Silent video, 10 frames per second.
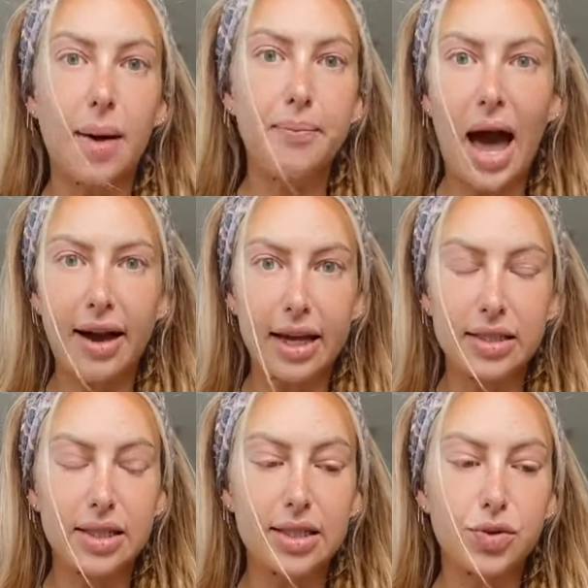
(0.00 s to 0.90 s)
come back
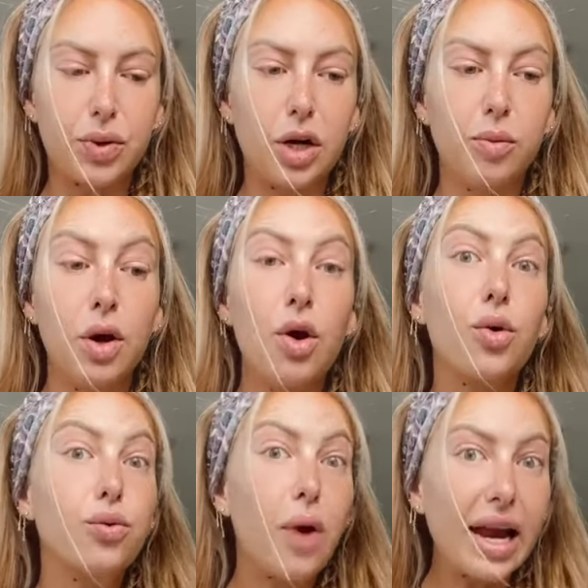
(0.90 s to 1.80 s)
into this room,
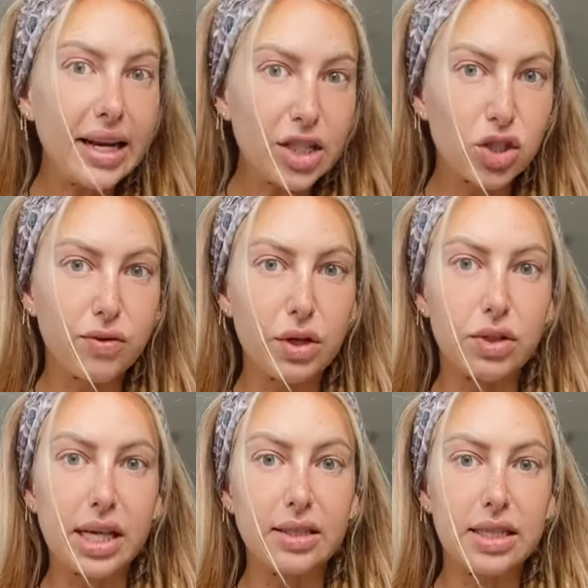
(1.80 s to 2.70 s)
write each of
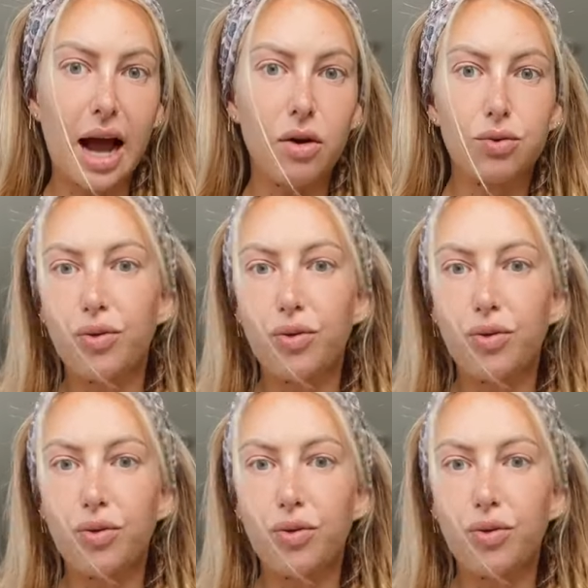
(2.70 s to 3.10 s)
those things down.